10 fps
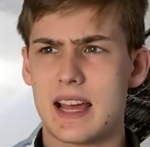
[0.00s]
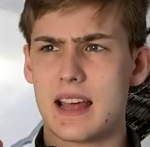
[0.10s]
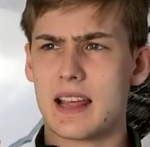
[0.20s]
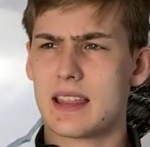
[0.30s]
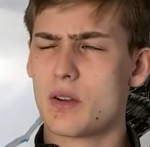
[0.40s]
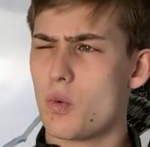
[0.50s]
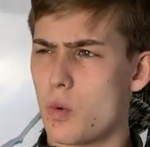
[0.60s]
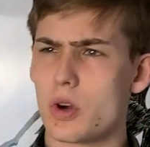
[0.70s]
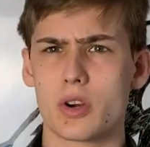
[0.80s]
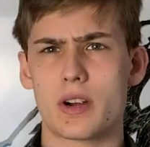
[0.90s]
and I think
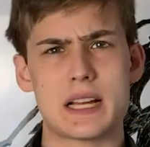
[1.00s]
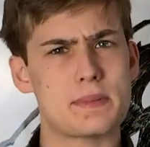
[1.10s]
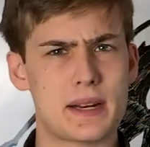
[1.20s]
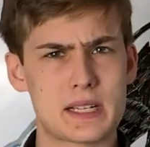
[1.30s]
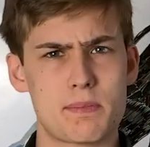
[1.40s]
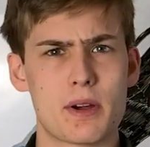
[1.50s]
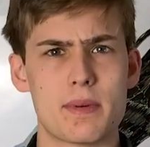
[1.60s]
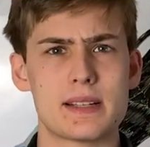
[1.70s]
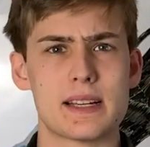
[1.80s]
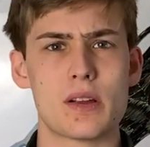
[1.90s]
Worker has been
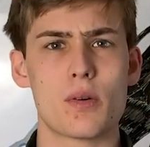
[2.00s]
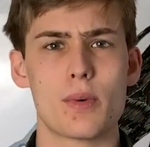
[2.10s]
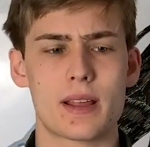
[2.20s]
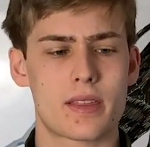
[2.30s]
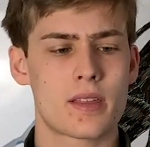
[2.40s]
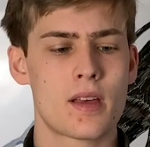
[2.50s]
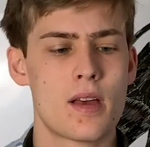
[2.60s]
experimenting with